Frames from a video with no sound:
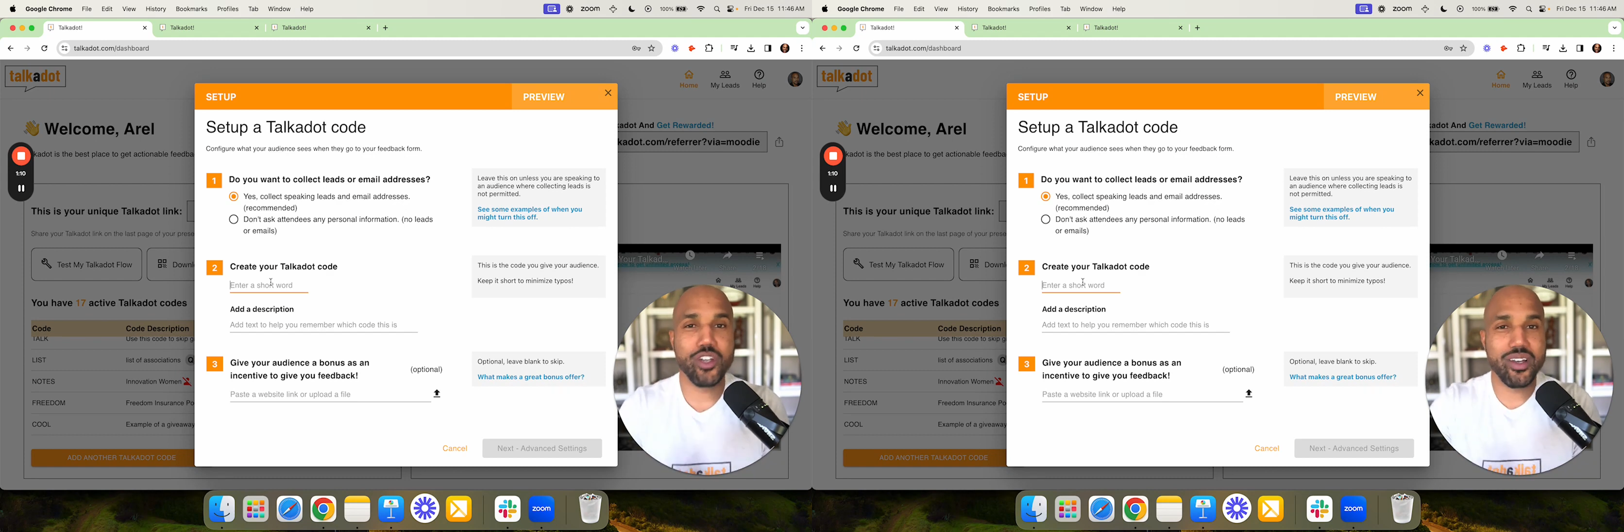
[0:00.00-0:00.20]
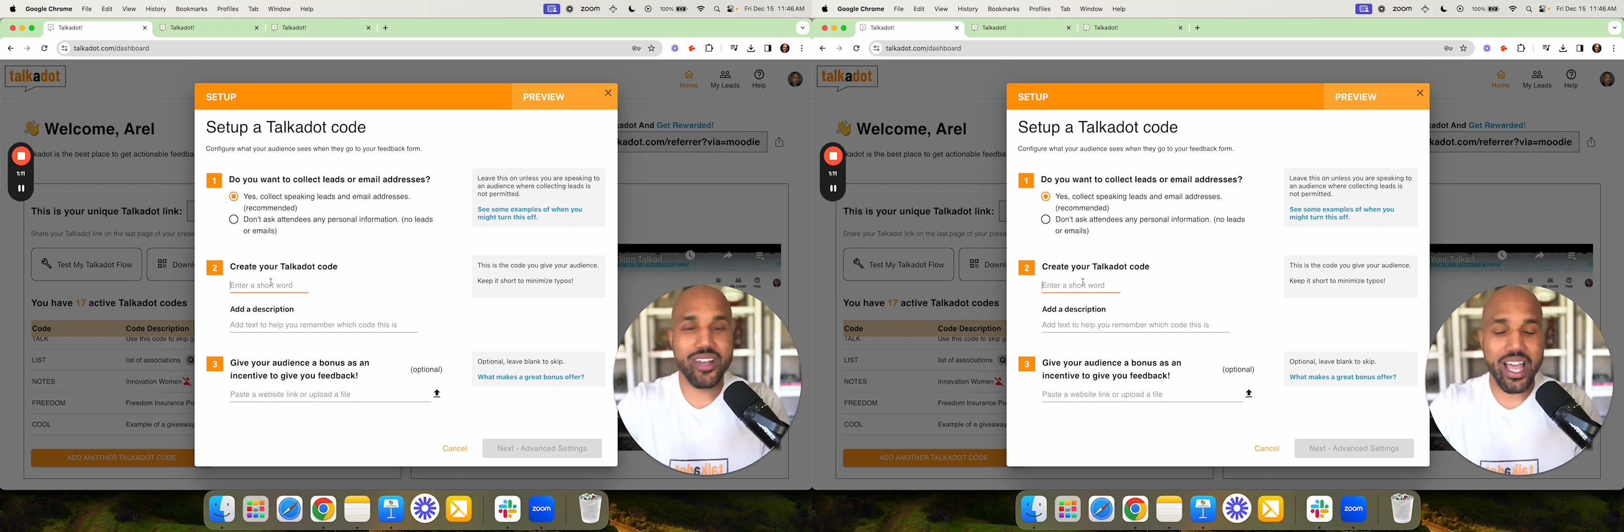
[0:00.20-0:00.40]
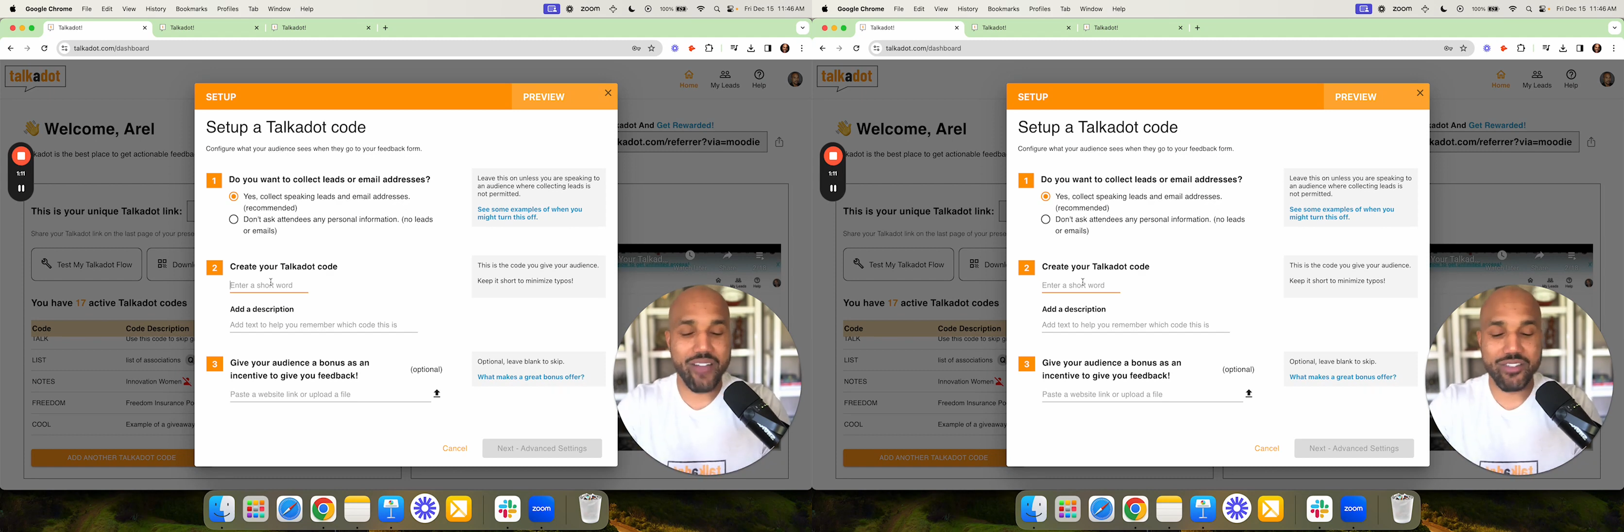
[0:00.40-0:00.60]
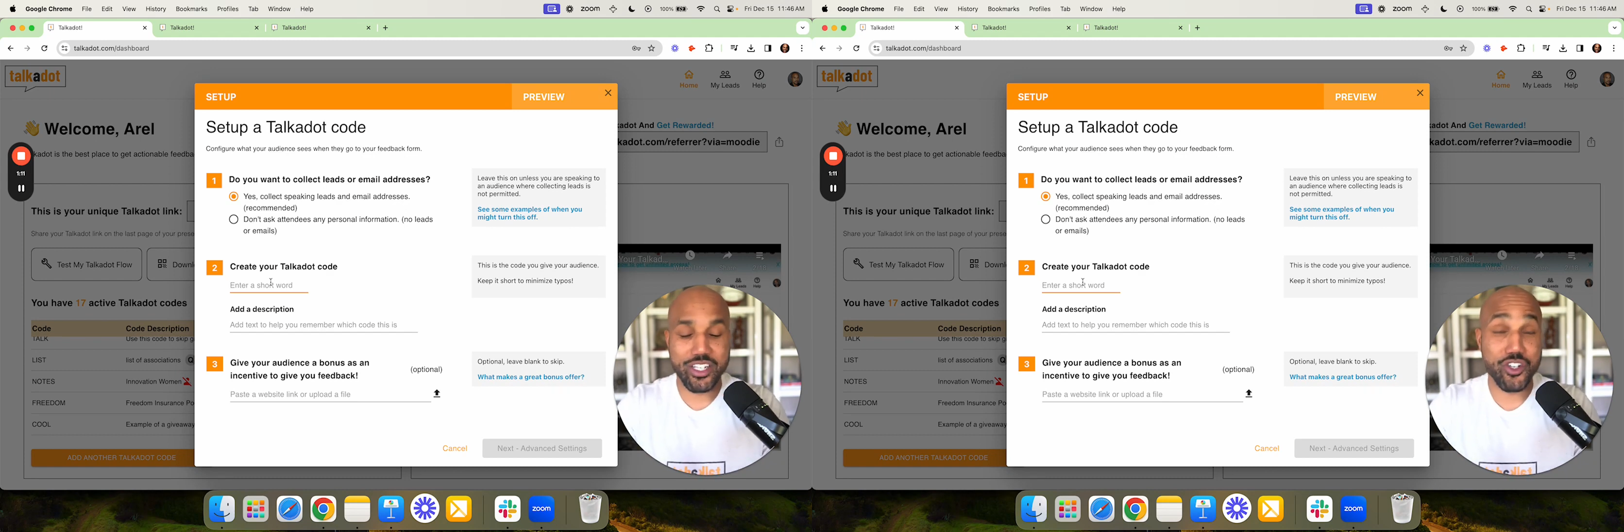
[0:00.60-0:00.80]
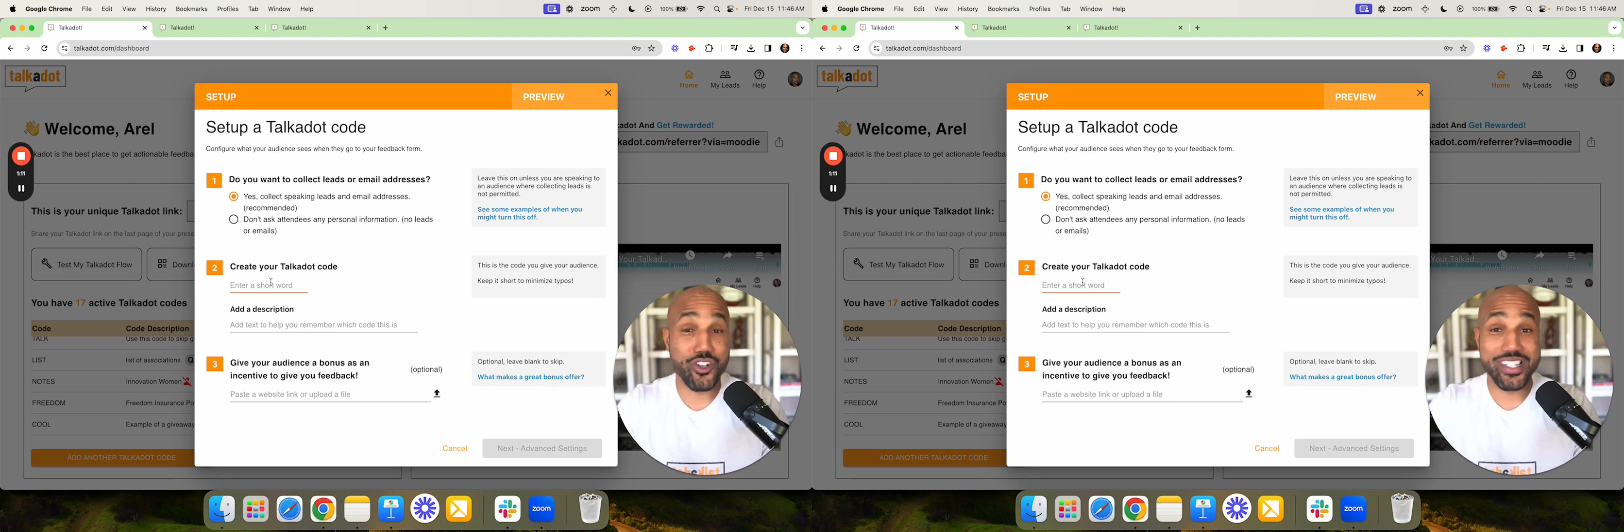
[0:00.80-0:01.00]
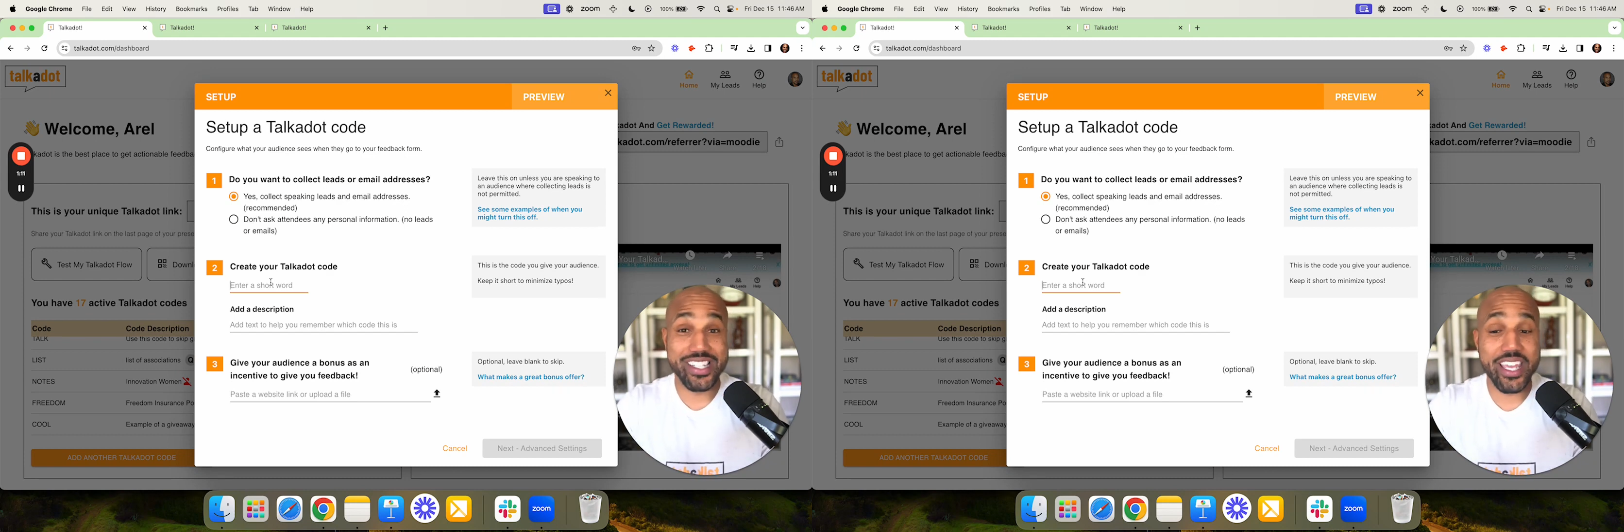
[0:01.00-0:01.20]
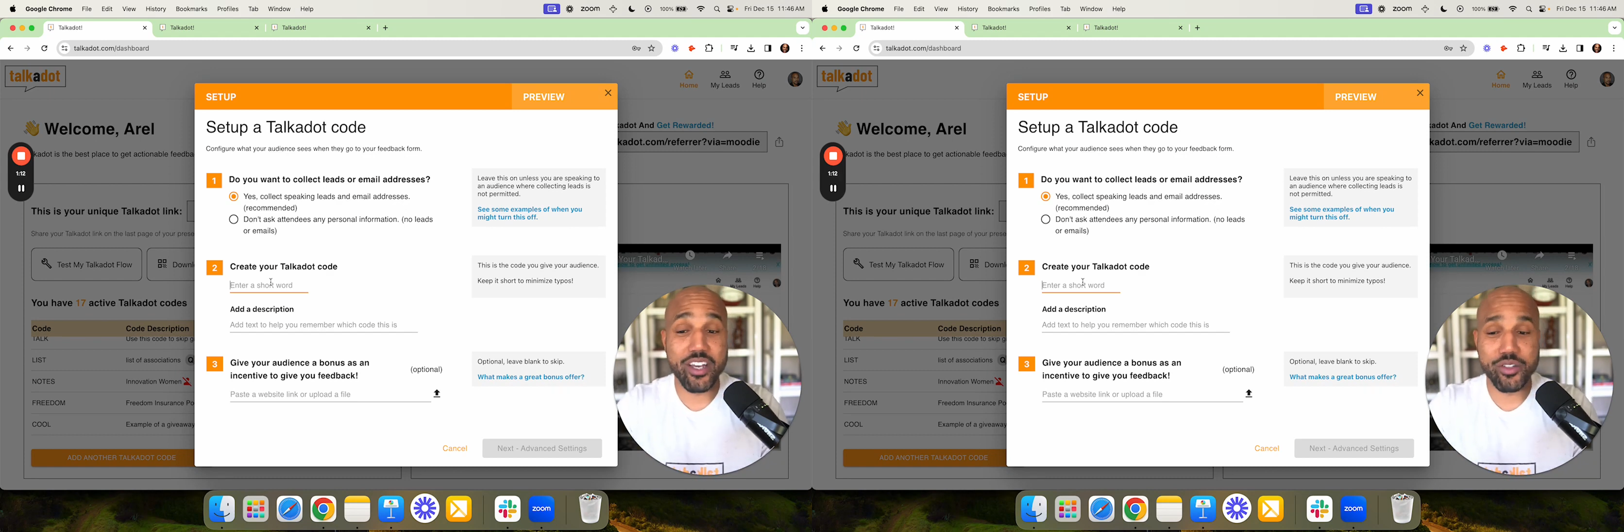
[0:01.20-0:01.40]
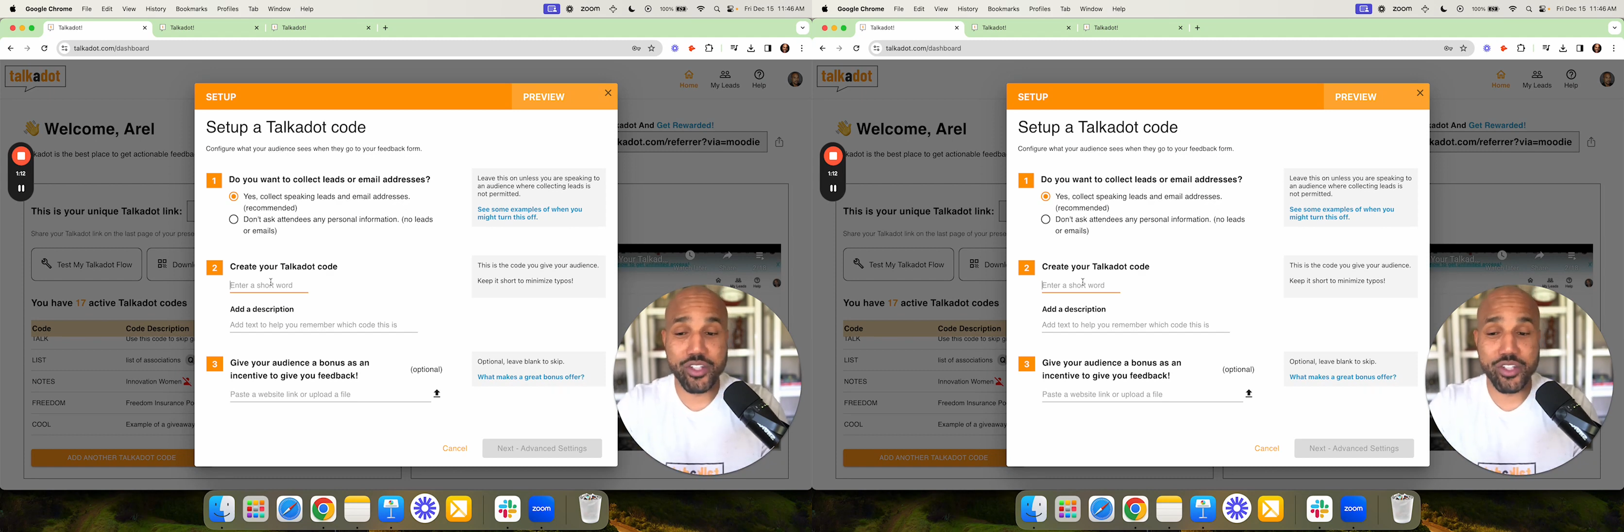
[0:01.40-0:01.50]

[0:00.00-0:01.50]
conversation on sales,